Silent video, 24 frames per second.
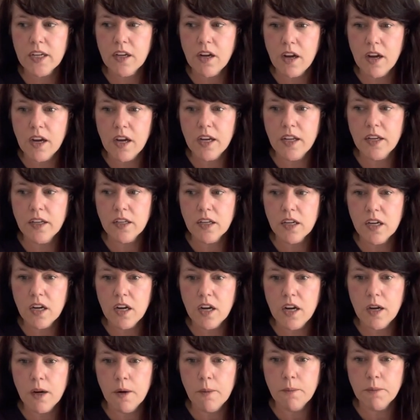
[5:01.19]

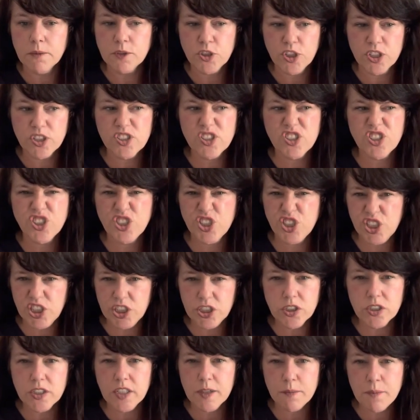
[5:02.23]
on just
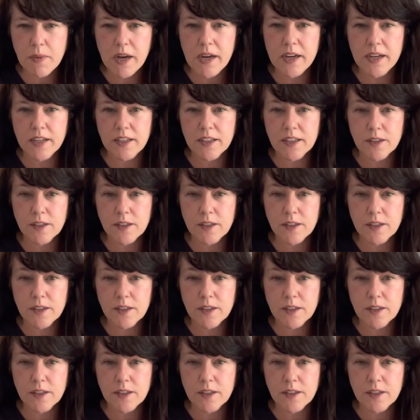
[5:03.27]
shielding my